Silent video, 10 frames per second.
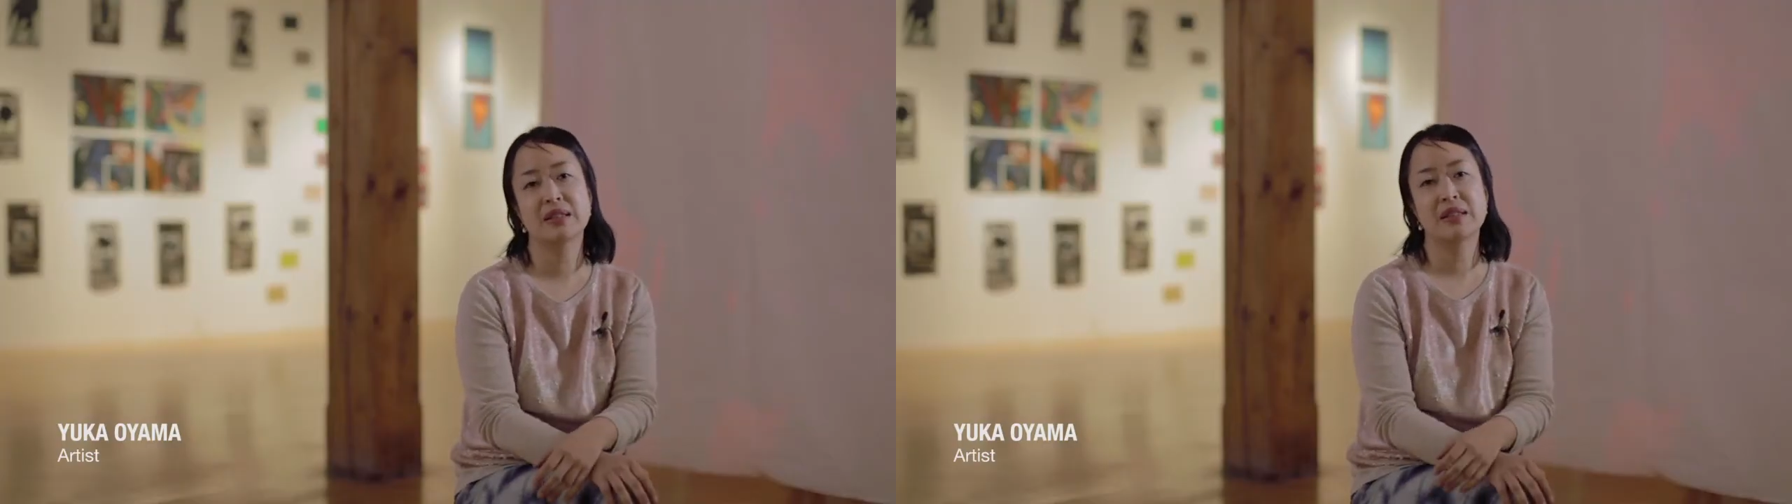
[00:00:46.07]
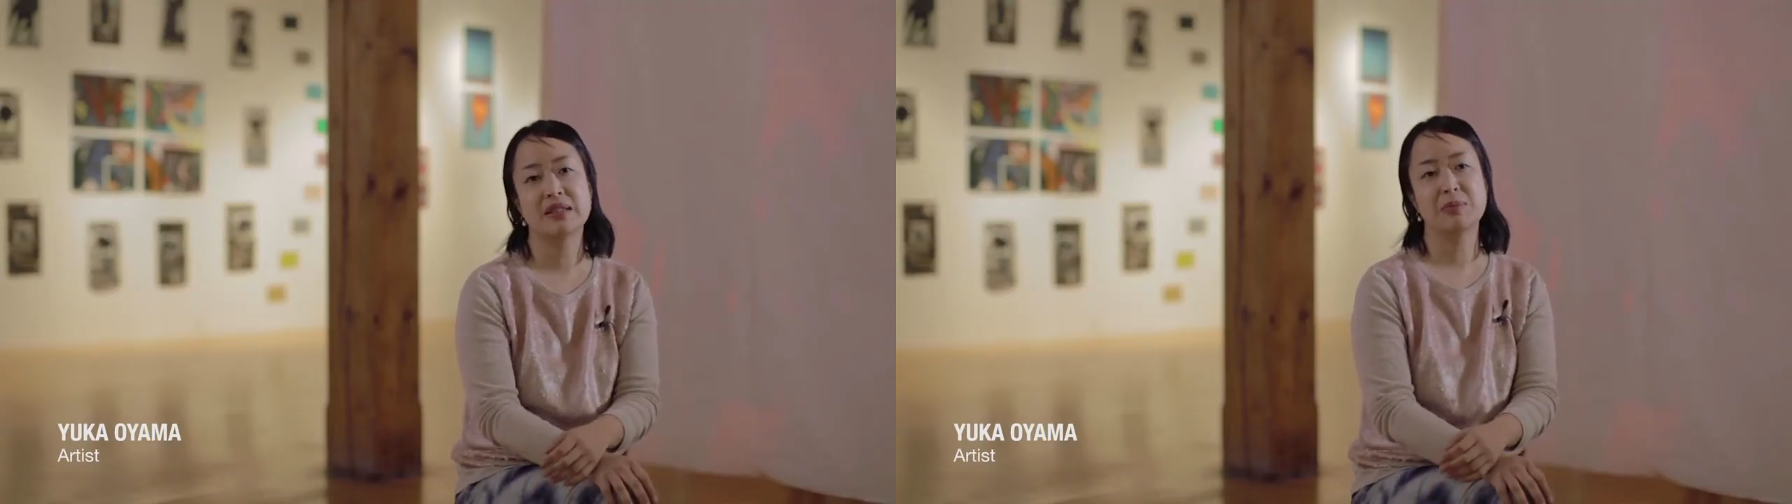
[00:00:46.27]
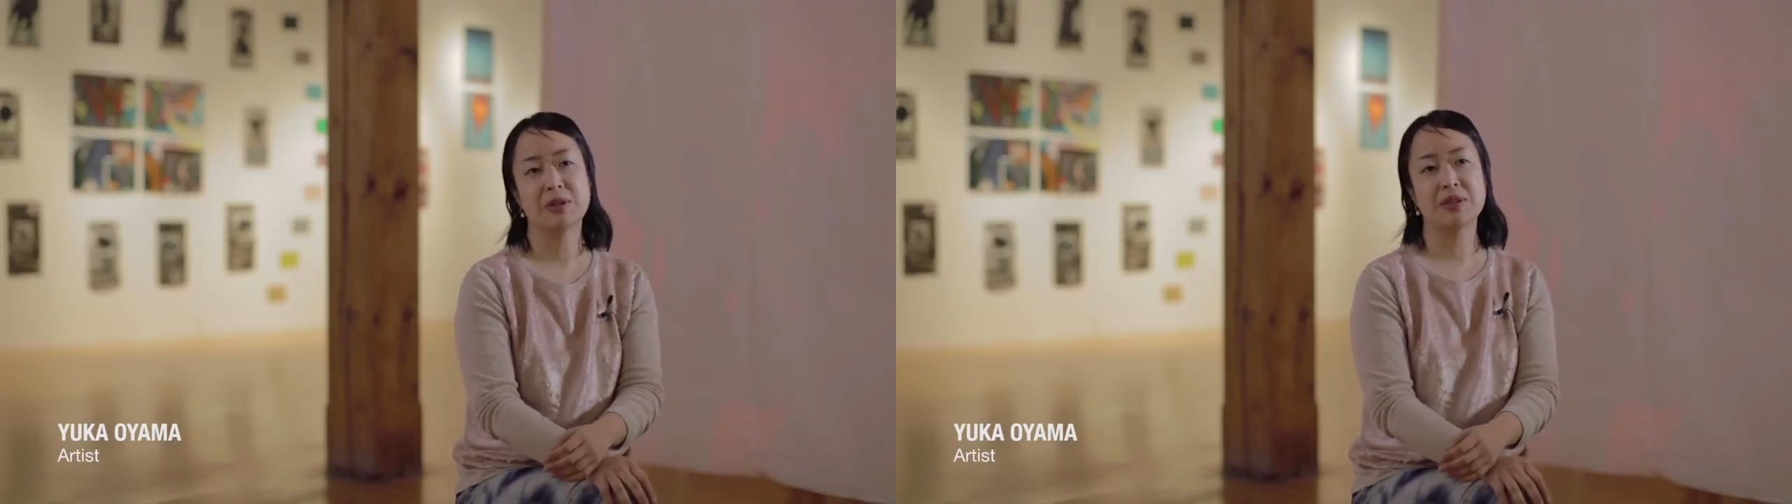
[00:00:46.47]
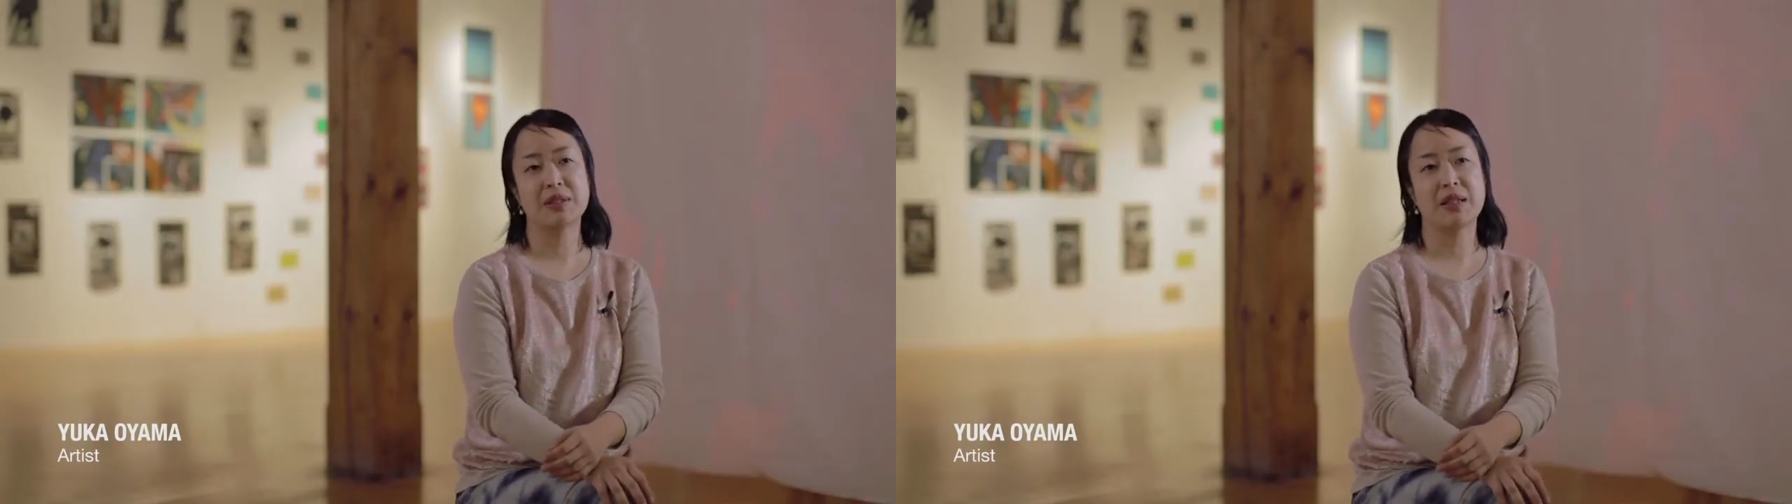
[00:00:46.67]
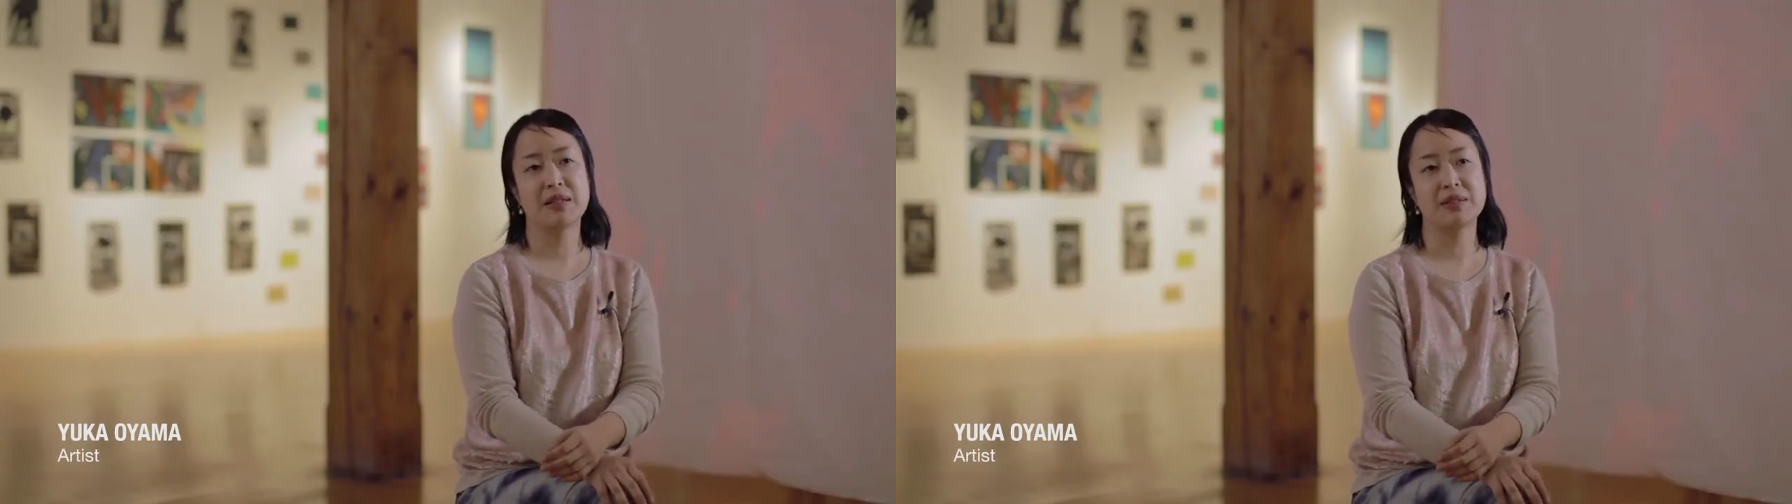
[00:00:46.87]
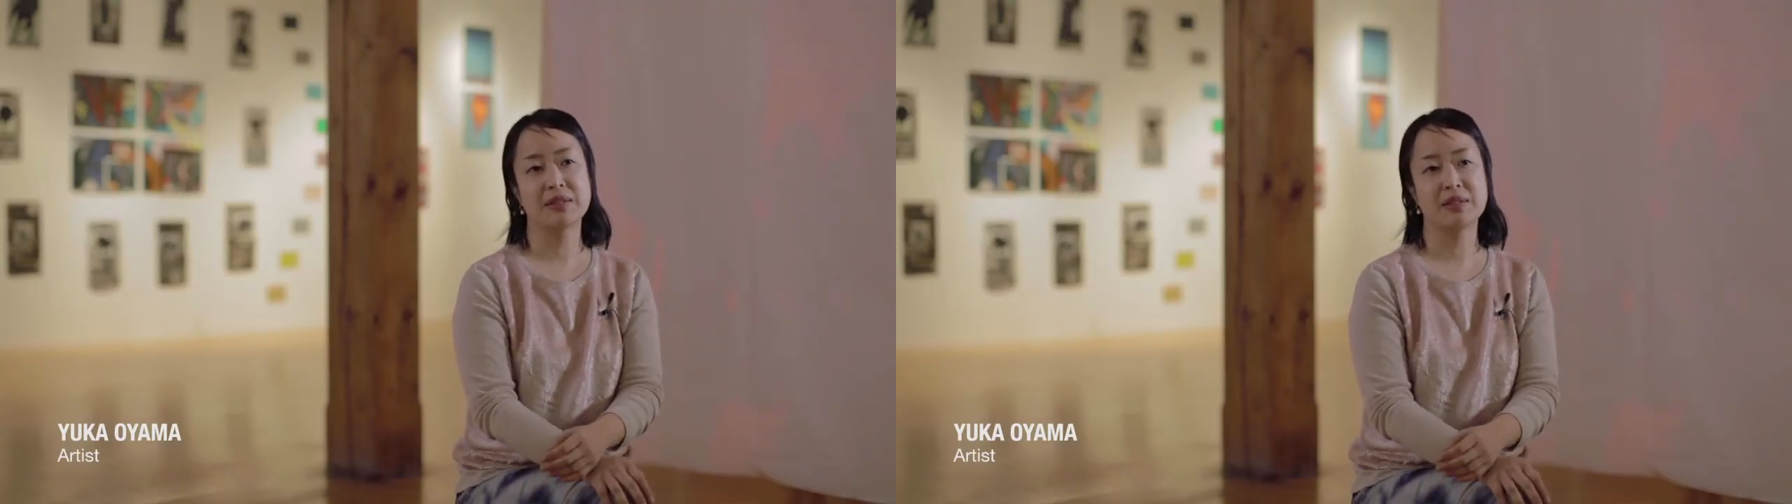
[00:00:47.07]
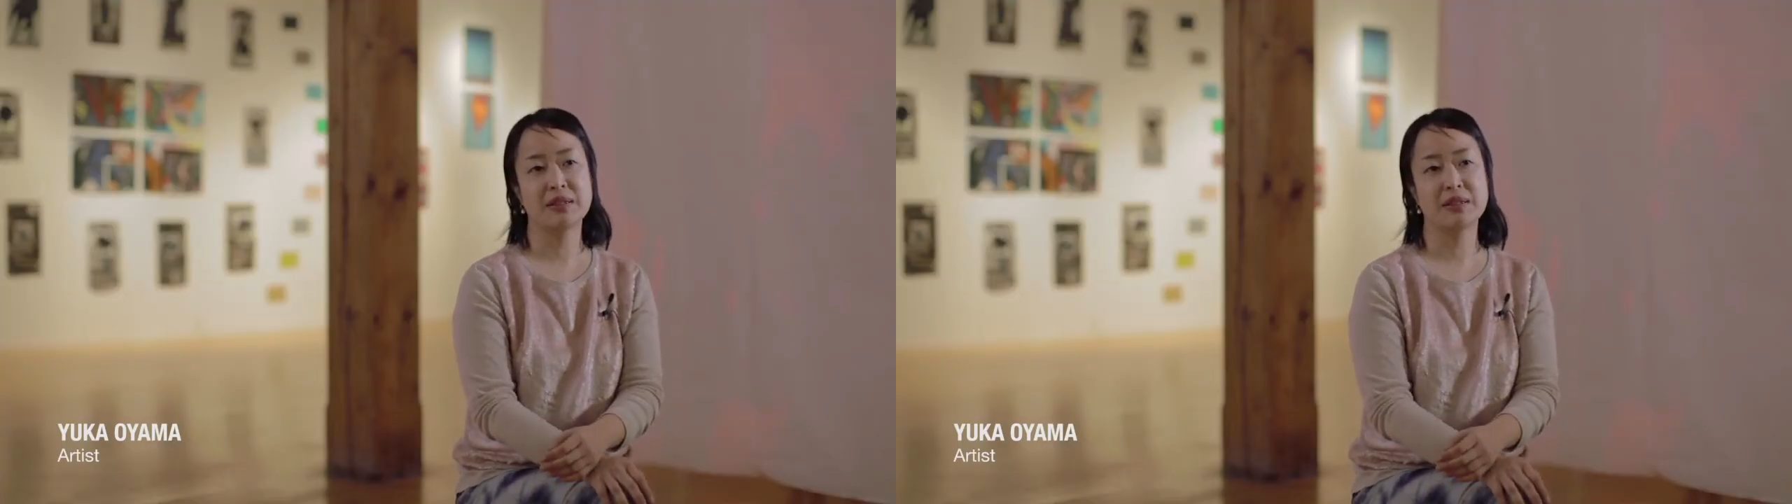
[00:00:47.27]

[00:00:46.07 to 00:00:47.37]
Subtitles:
that each person has.